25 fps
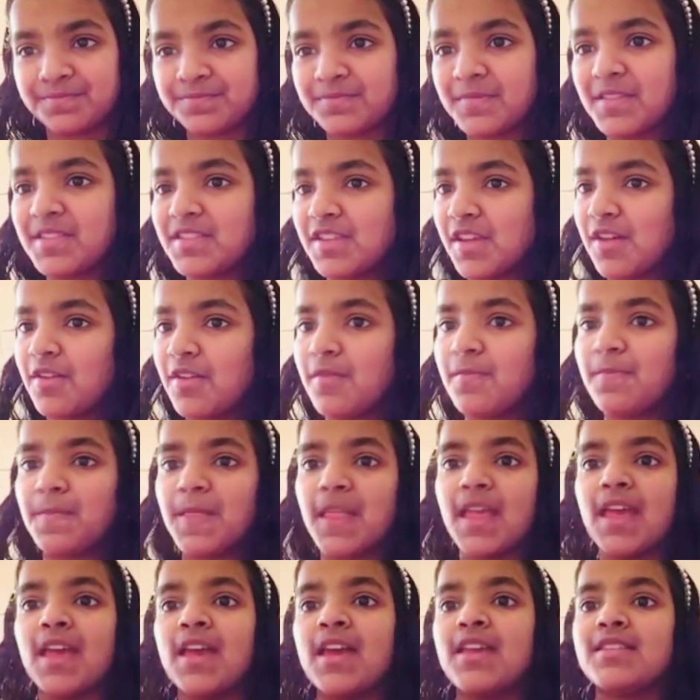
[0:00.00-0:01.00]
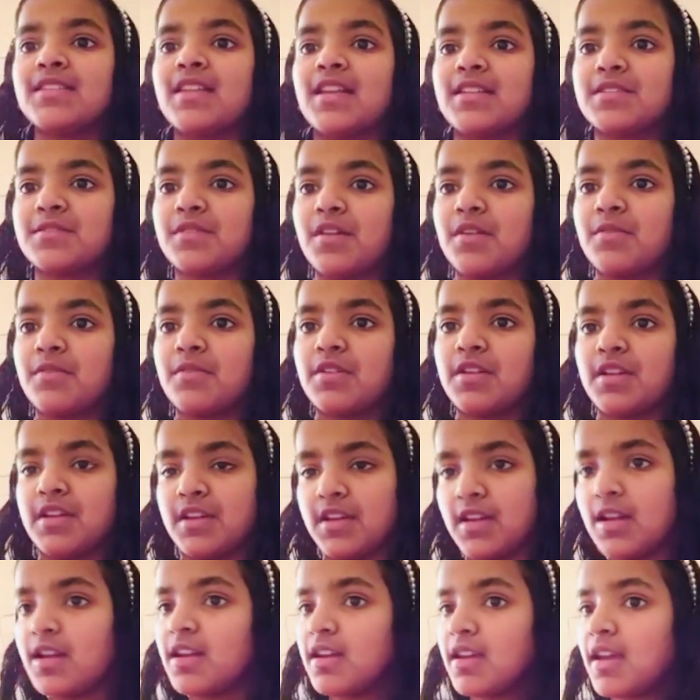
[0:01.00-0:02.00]
So, that's why we're
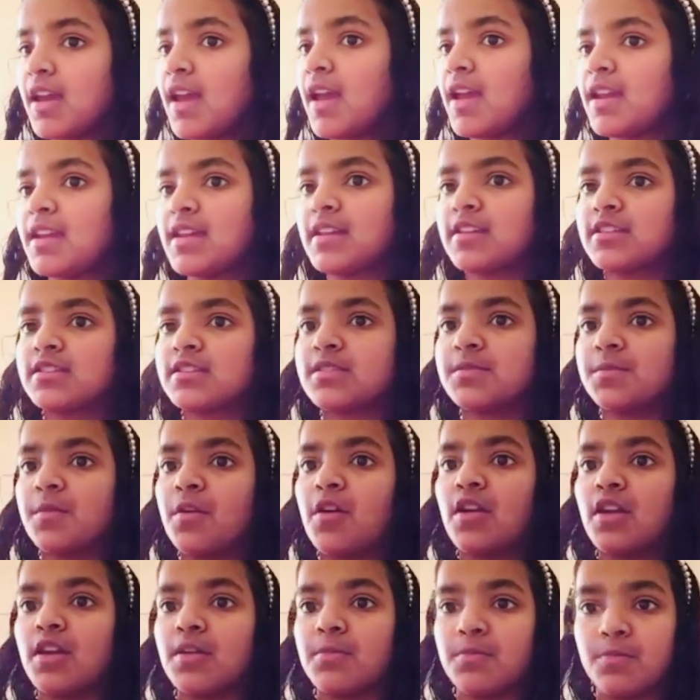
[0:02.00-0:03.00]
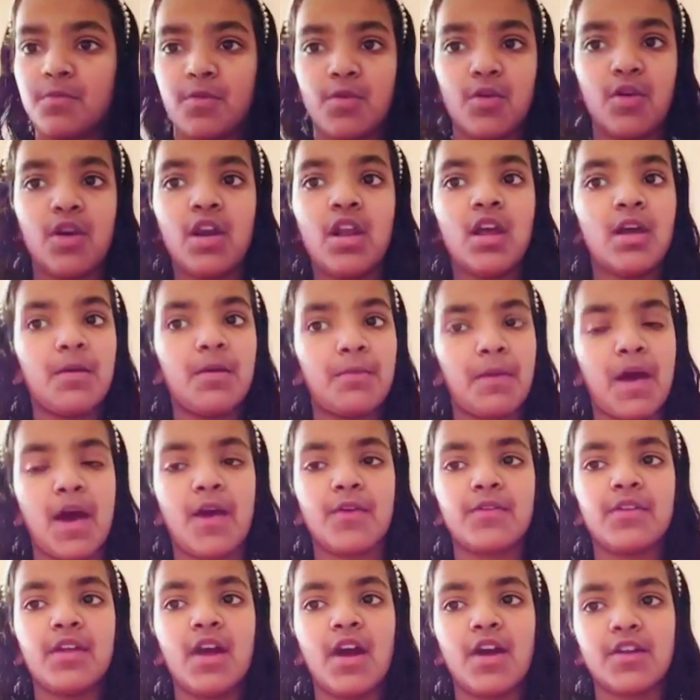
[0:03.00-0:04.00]
here again, exploring more
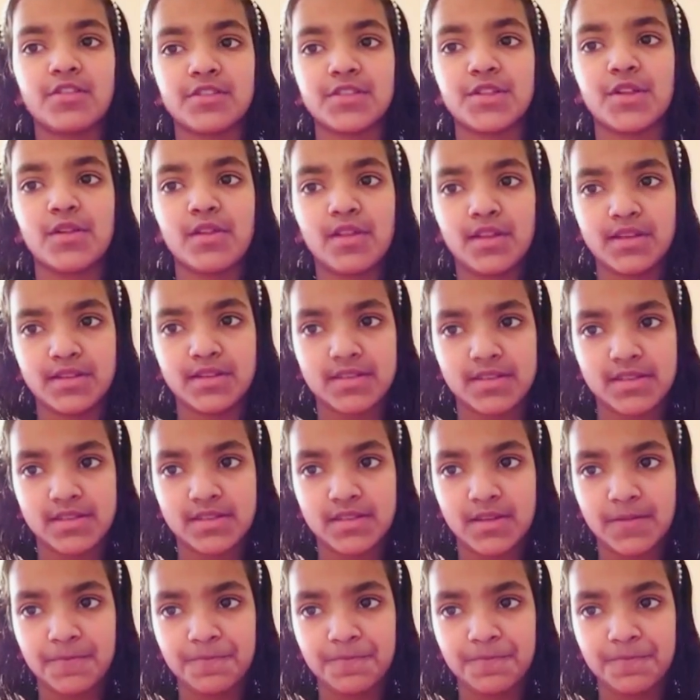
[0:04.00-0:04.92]
about our solar system.